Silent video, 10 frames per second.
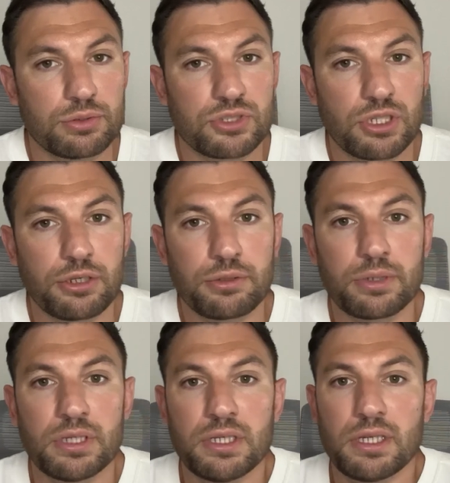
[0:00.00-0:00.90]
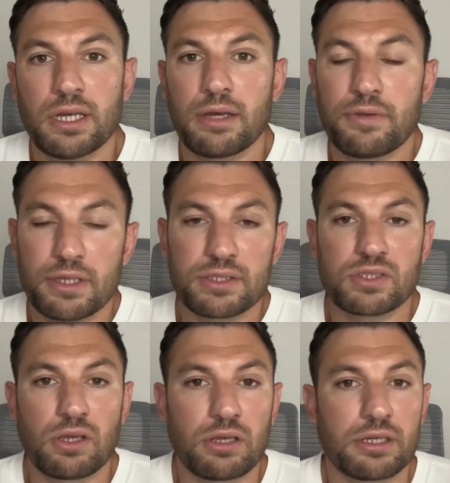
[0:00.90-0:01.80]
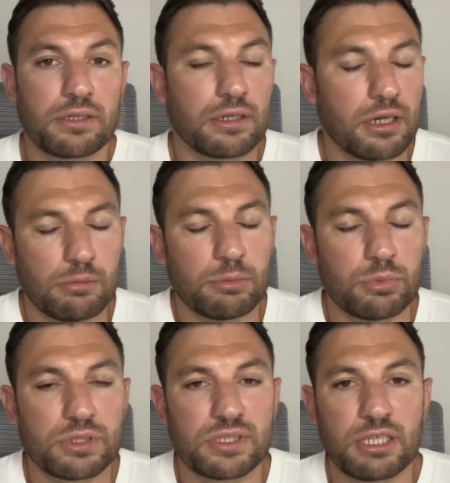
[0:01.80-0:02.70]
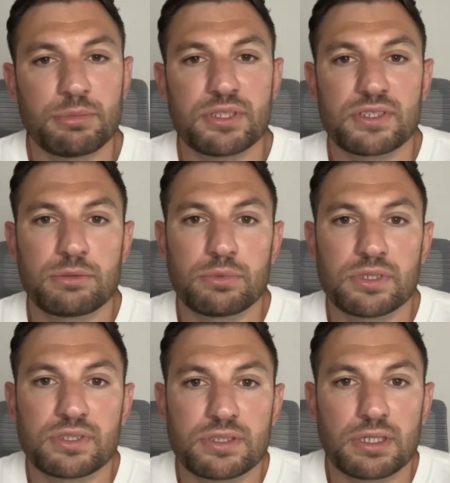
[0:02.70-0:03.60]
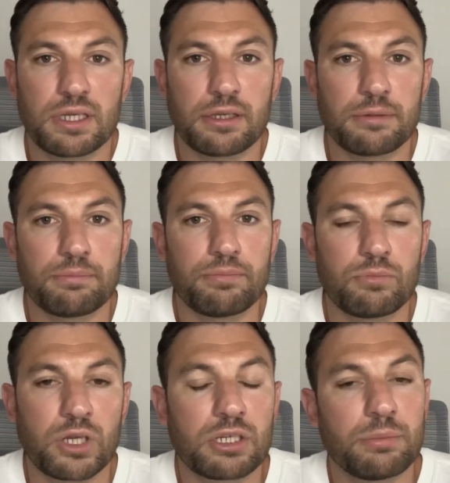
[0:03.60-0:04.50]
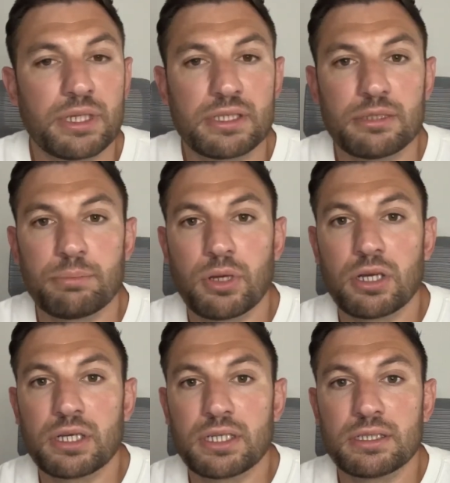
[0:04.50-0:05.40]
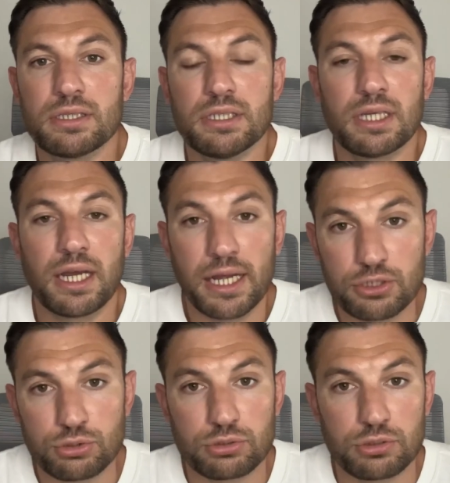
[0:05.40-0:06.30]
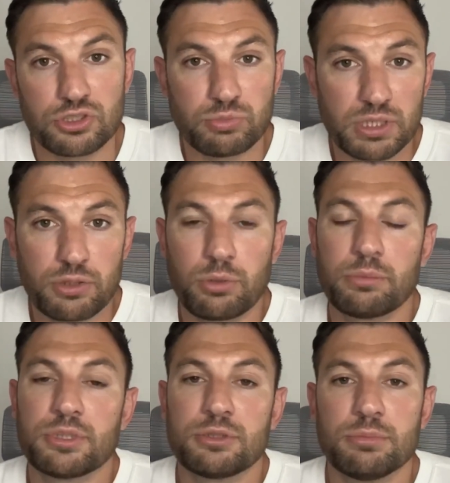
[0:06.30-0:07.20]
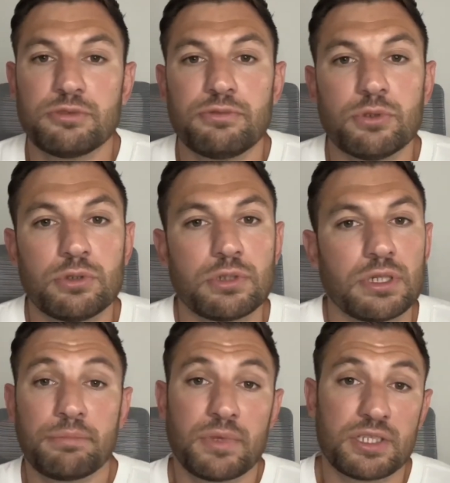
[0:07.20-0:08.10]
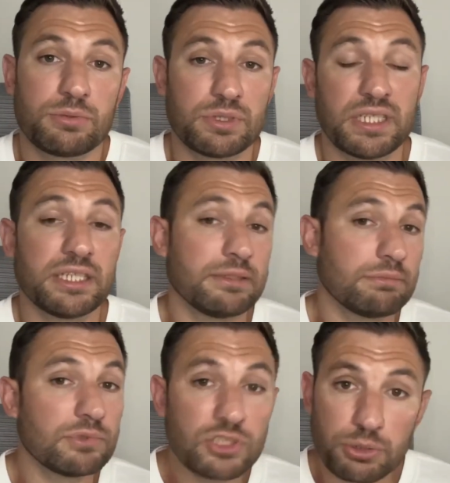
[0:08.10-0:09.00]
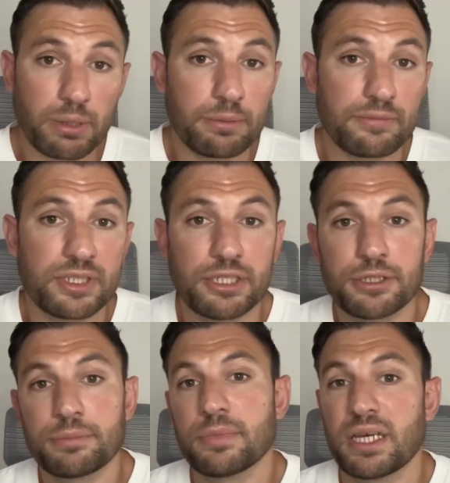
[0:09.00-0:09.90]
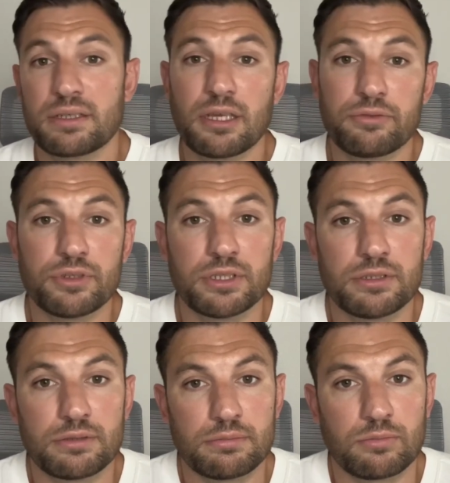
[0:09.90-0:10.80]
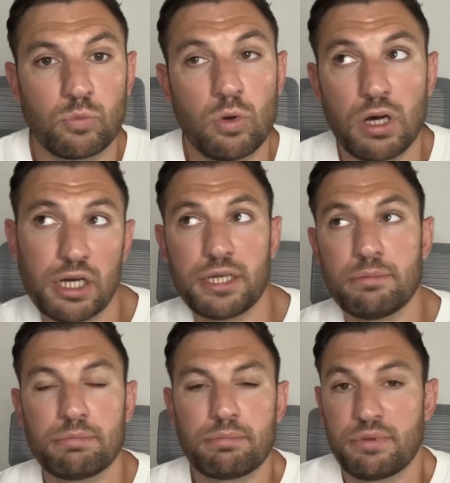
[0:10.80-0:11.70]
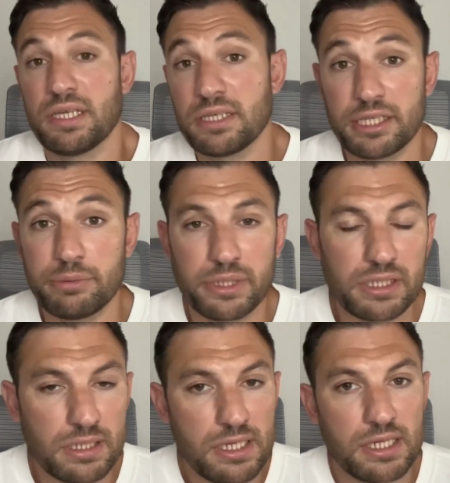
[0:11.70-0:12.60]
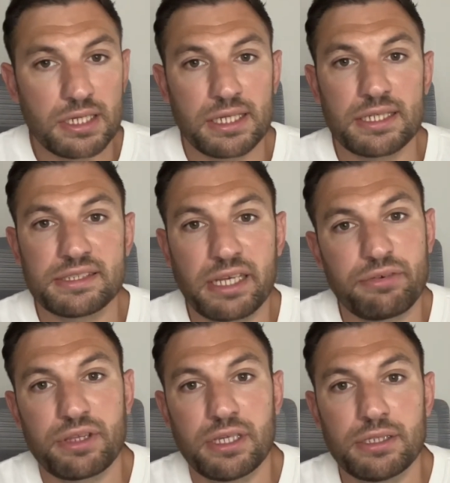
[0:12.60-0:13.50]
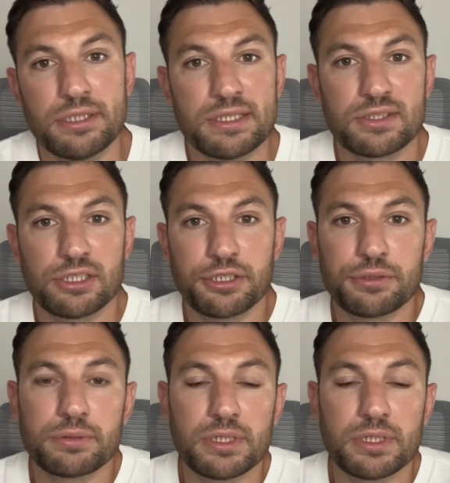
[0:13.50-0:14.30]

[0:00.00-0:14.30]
So I found this guy, I can't remember what his name is, it was recommended by Andrew Smith, who I mentioned before. This was a 2-hour video that covered what I think anyway is everything you need to know